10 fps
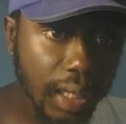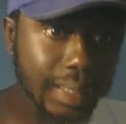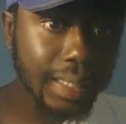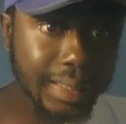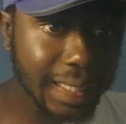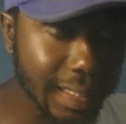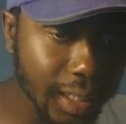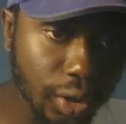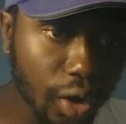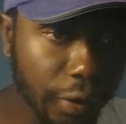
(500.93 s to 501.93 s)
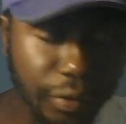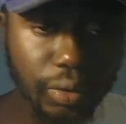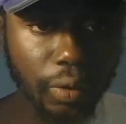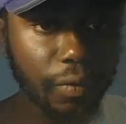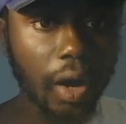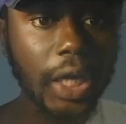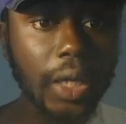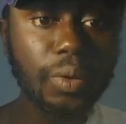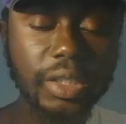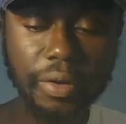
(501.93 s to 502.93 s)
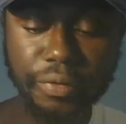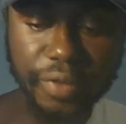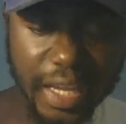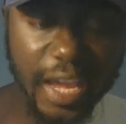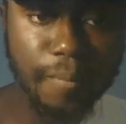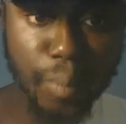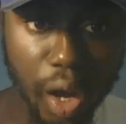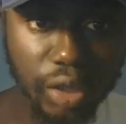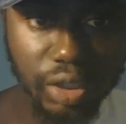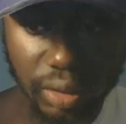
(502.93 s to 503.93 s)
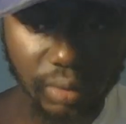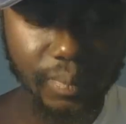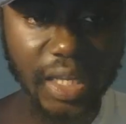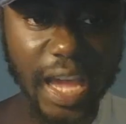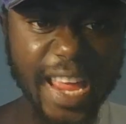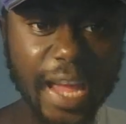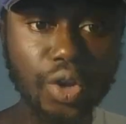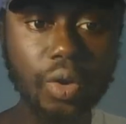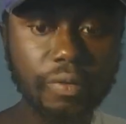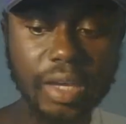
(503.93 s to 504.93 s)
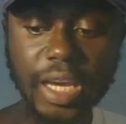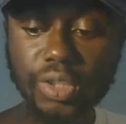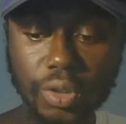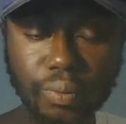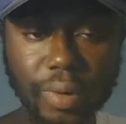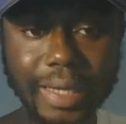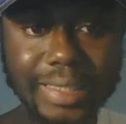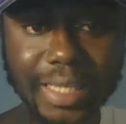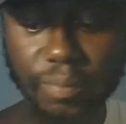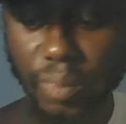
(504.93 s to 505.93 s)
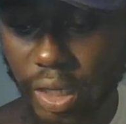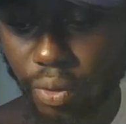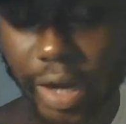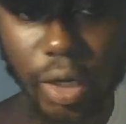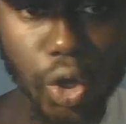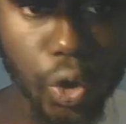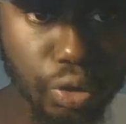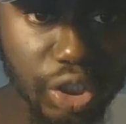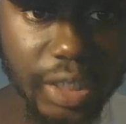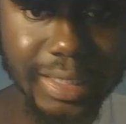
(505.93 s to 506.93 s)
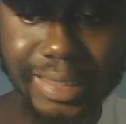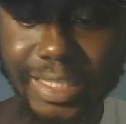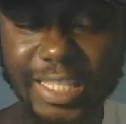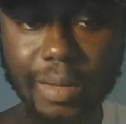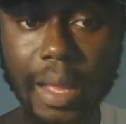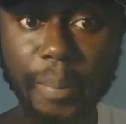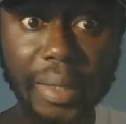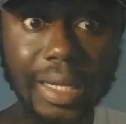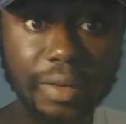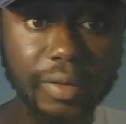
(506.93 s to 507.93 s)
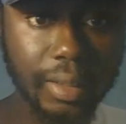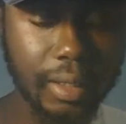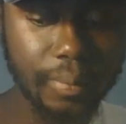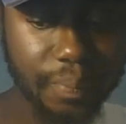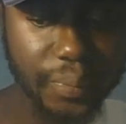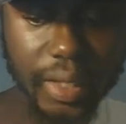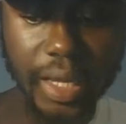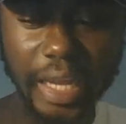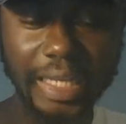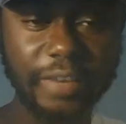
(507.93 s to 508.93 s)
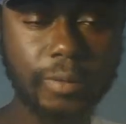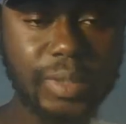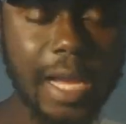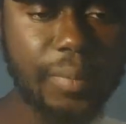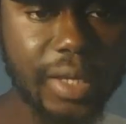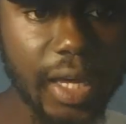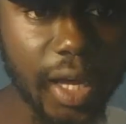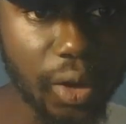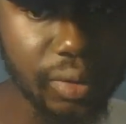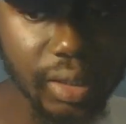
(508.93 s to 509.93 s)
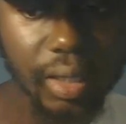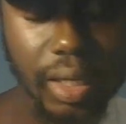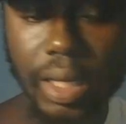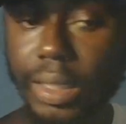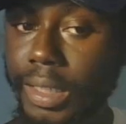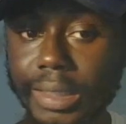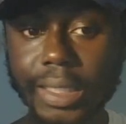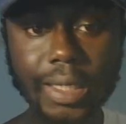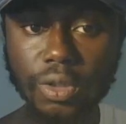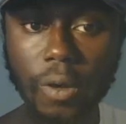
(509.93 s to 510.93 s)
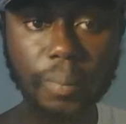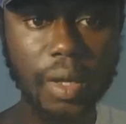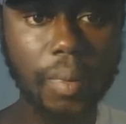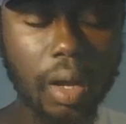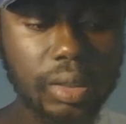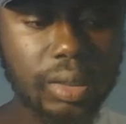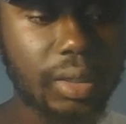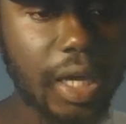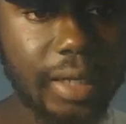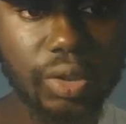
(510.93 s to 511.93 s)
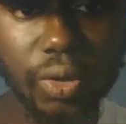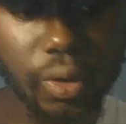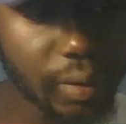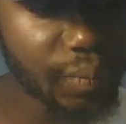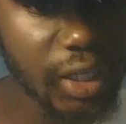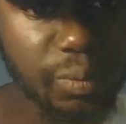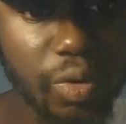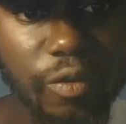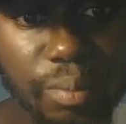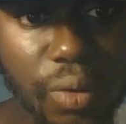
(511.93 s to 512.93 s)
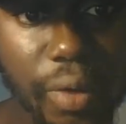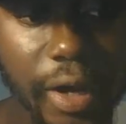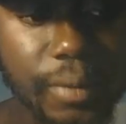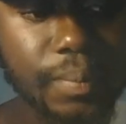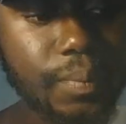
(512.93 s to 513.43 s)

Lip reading: This kid did it all for Duval. He was a freaking monster. And I knew if you get to the right team around a coach and a system that believe in him and give him time to get healthy, this kid is going to be a monster. And so he's proving me right.